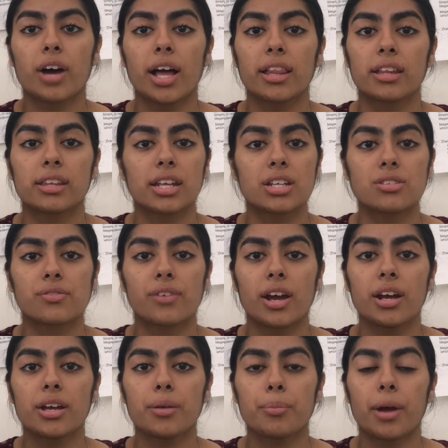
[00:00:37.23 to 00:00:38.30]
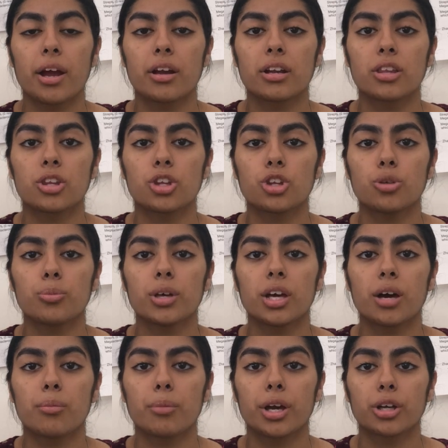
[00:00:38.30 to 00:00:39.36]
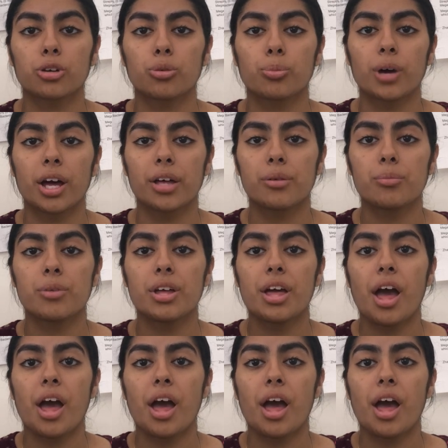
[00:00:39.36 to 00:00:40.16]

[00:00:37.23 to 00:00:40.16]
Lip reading: phyla that is very apparent in the human gut microbiome.